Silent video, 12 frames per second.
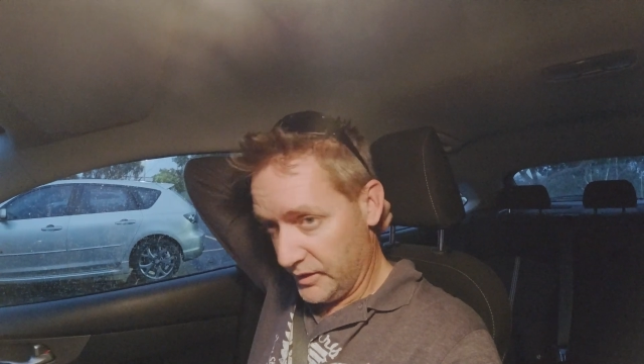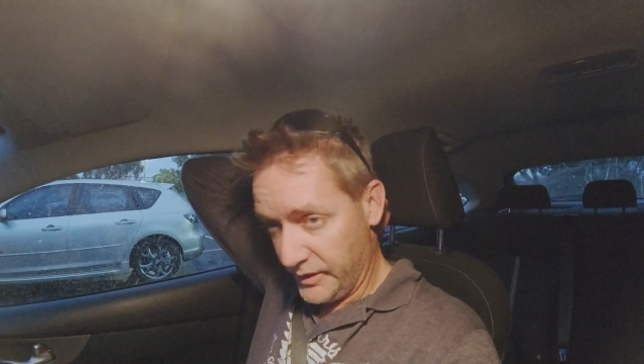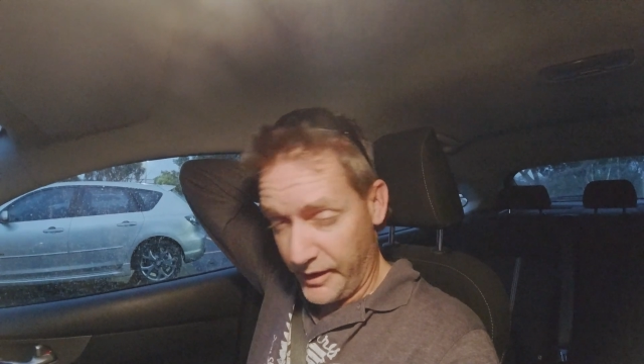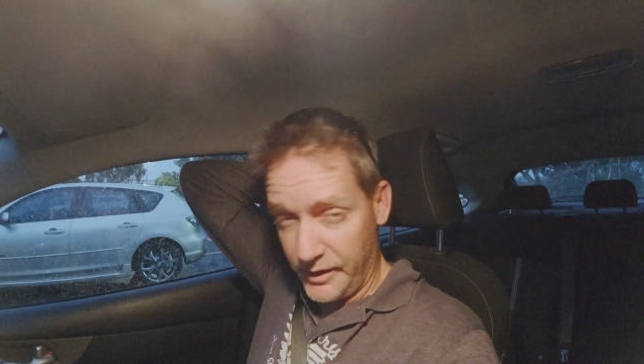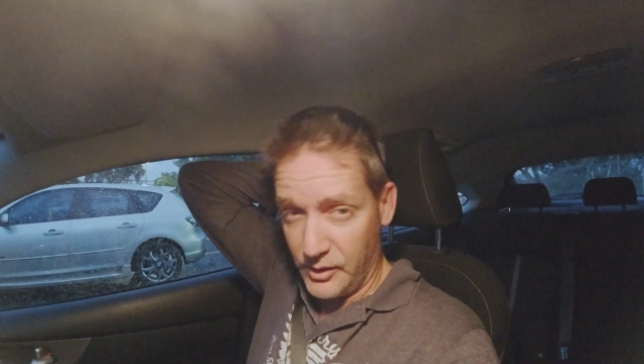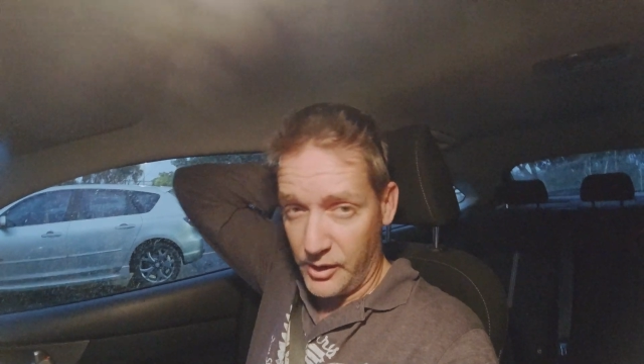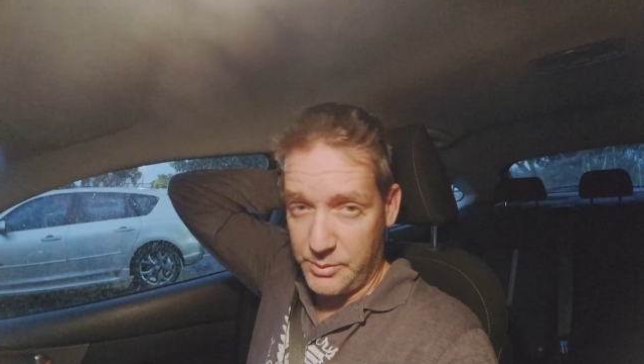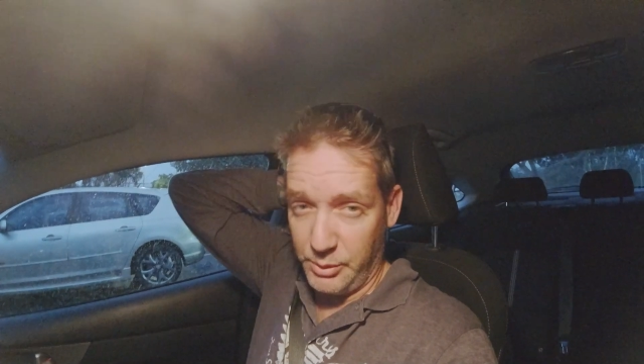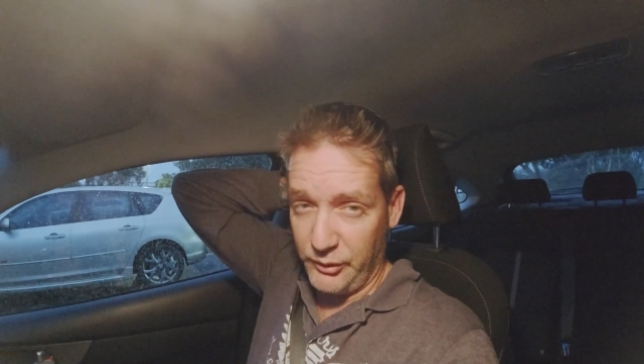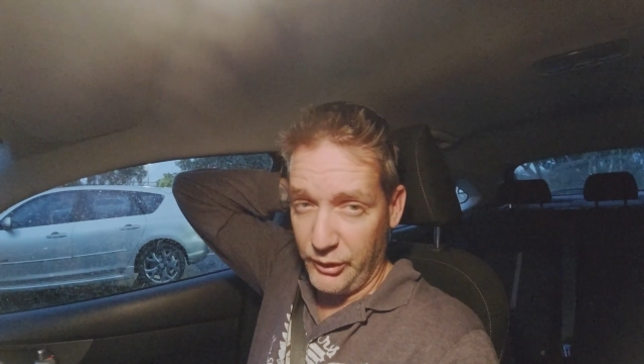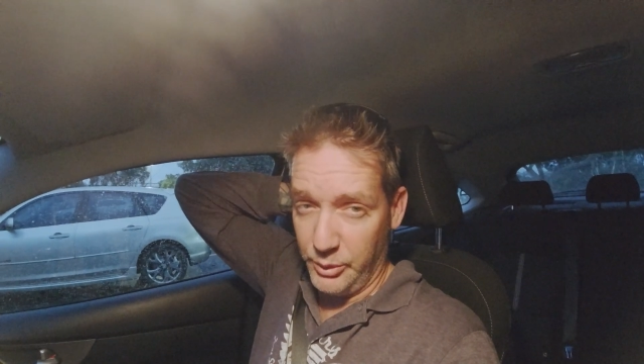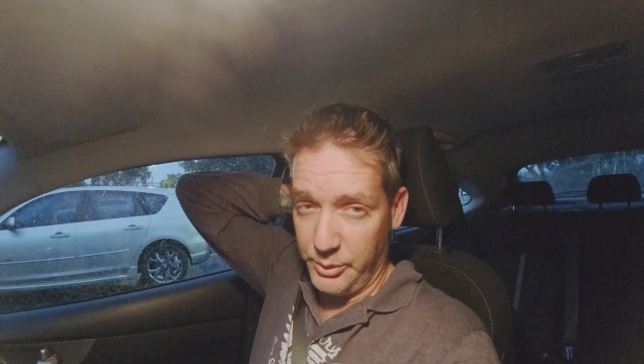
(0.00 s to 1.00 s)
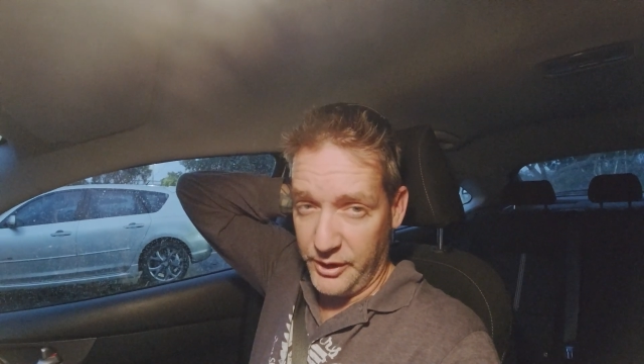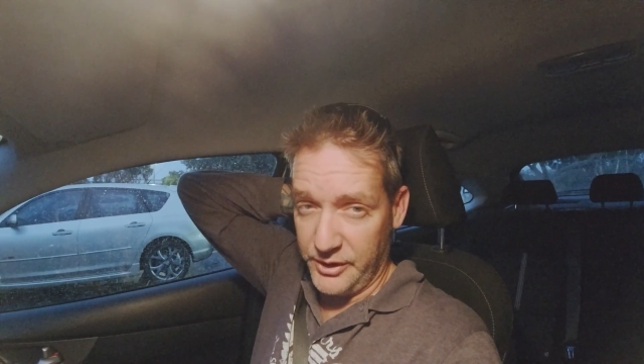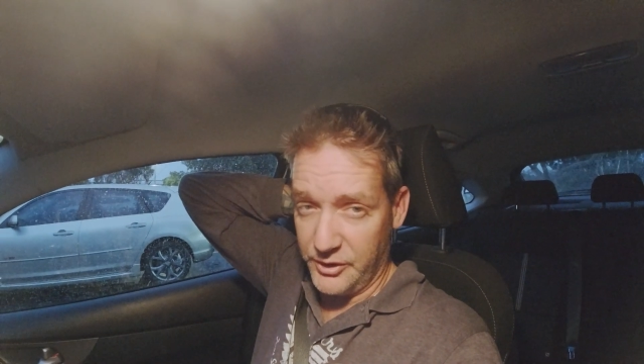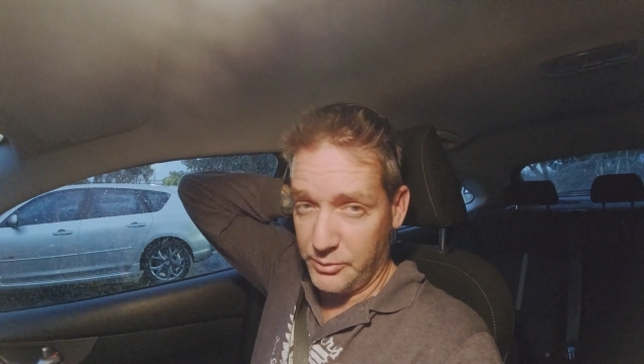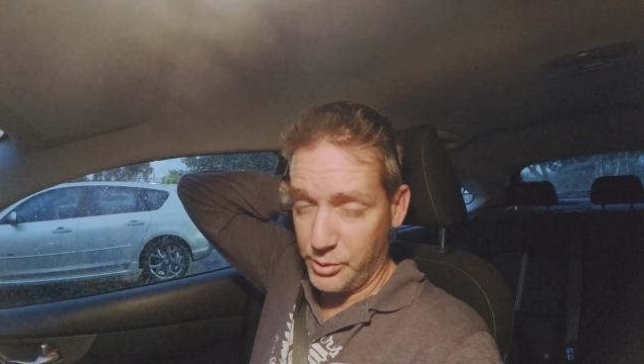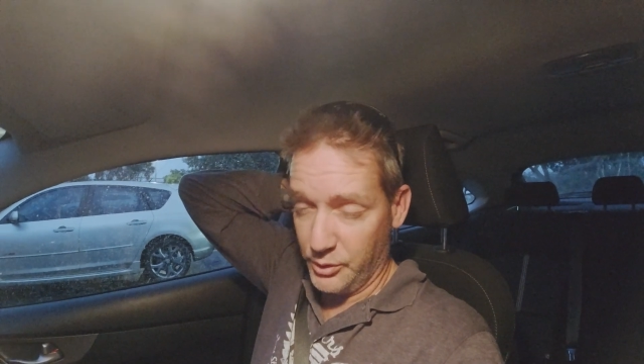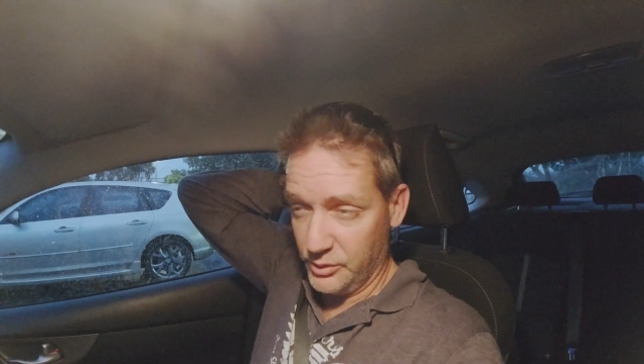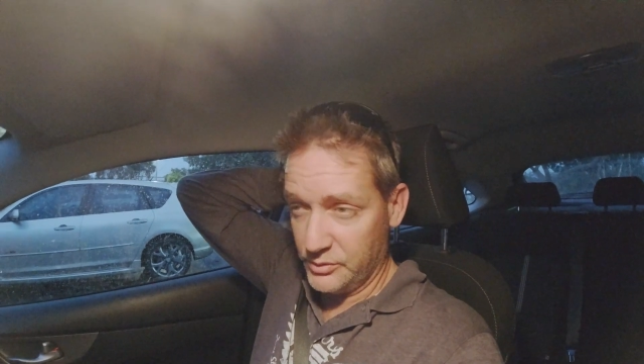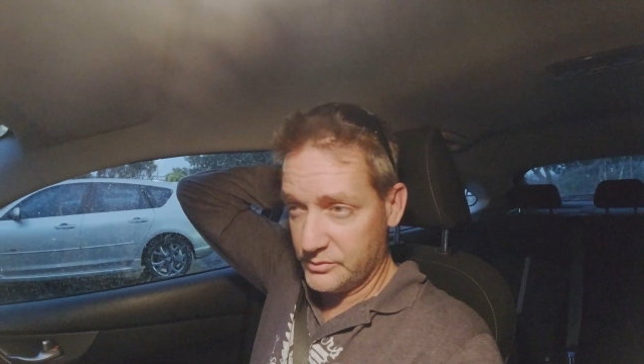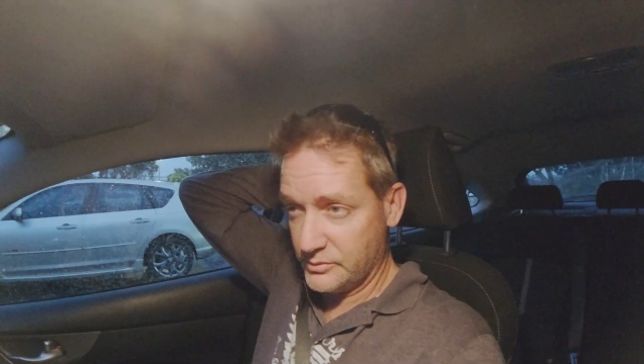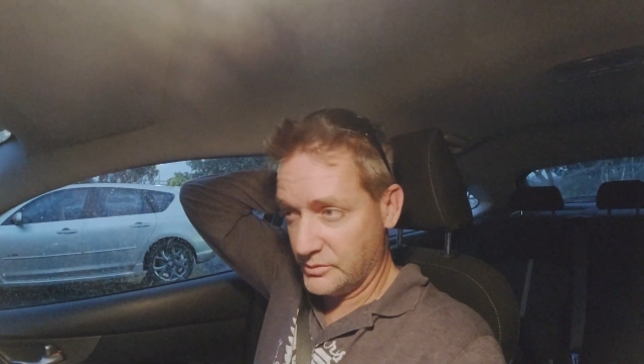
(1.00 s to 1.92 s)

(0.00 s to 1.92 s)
they don't like me filming at this pool.